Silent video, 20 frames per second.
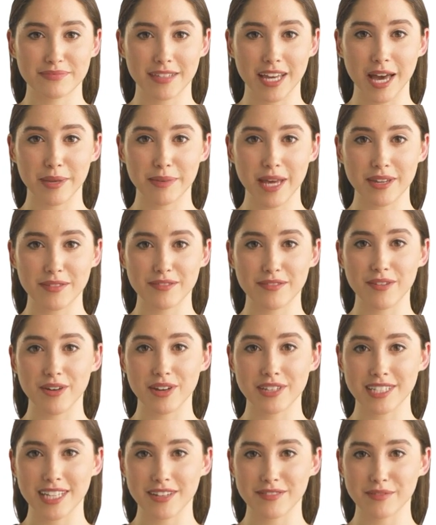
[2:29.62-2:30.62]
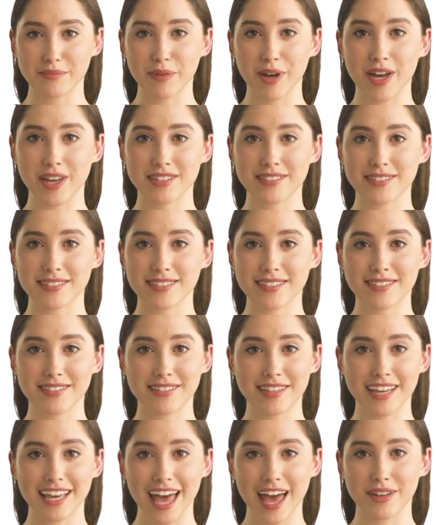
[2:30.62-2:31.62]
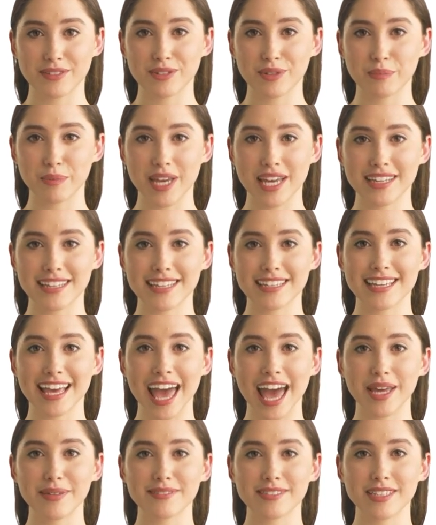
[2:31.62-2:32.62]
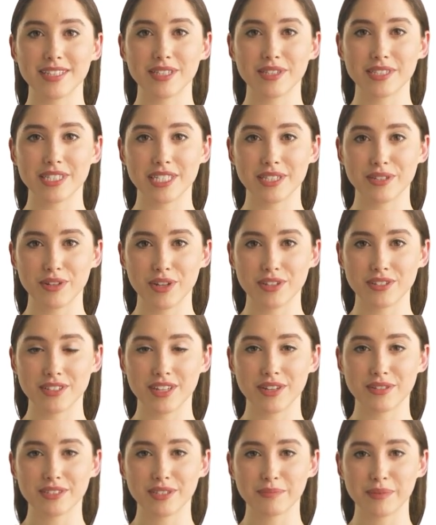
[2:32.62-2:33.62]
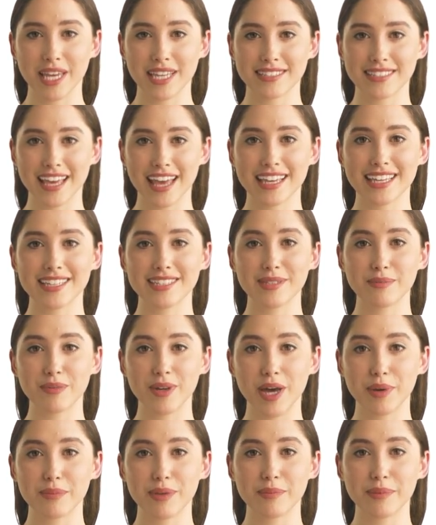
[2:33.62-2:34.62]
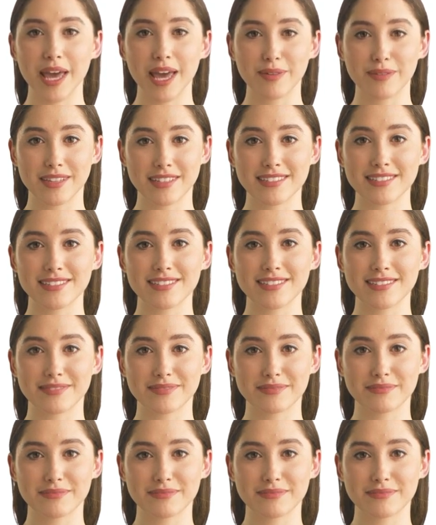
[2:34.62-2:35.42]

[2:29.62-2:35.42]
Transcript: Among forklift parts, the counterweight is absolutely crucial to maintaining the proper balance.